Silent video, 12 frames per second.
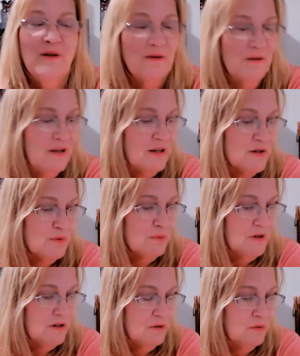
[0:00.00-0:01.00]
That's
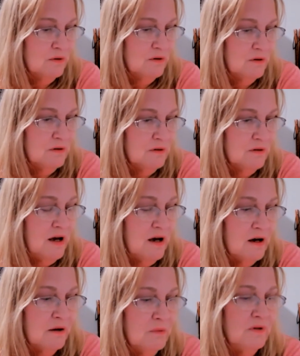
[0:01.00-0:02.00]
really cool. Yeah,
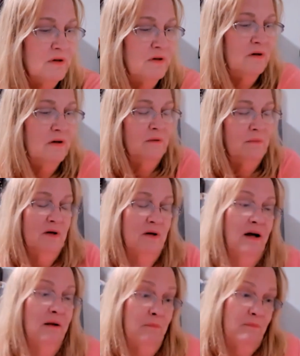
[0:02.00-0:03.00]
I would,
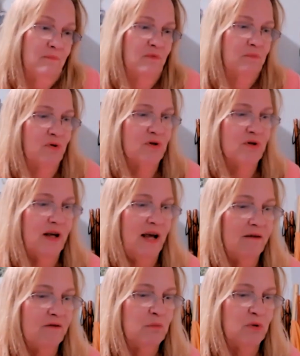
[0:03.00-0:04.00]
I personally
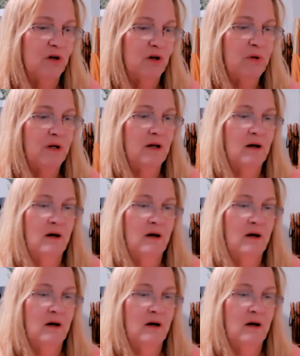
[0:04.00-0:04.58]
have the book, but